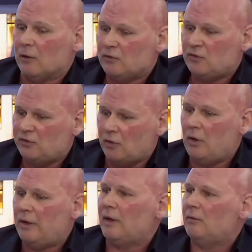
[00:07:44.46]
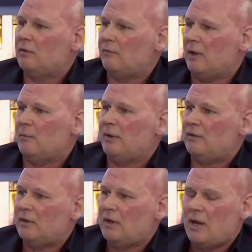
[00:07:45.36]
They are stalling out
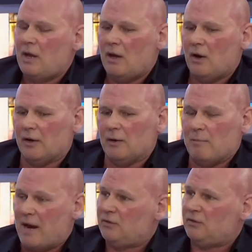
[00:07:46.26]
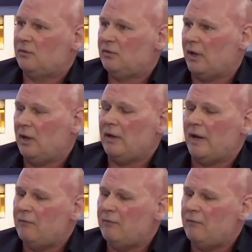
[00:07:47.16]
development on a massive scale.